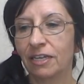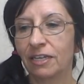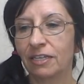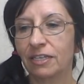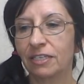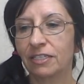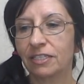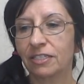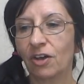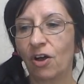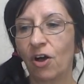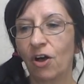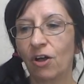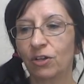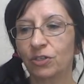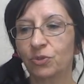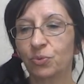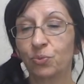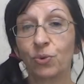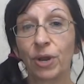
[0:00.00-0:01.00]
It's
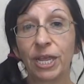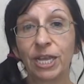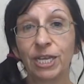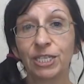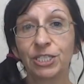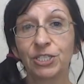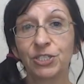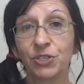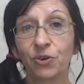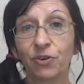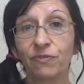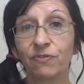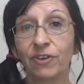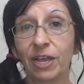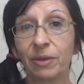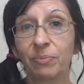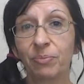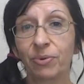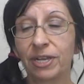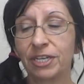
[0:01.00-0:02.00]
called Raise Your
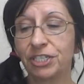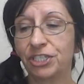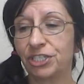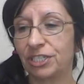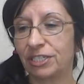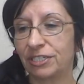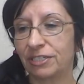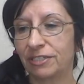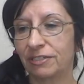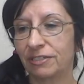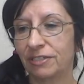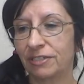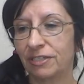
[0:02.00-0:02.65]
Vibration.